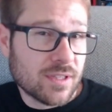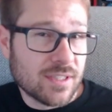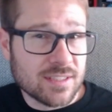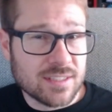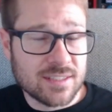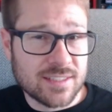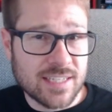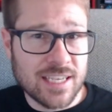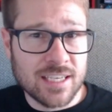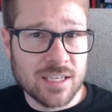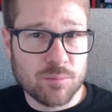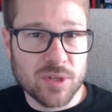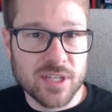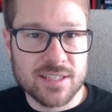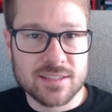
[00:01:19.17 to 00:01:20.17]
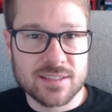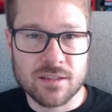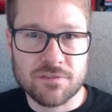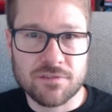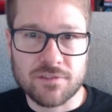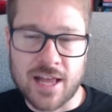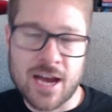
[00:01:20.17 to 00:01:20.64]
This is taking place in
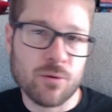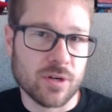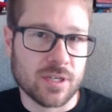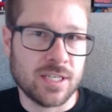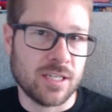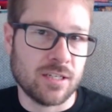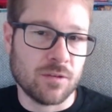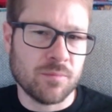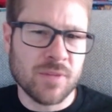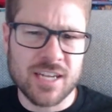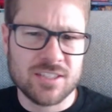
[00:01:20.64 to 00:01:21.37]
the Flower Kingdom,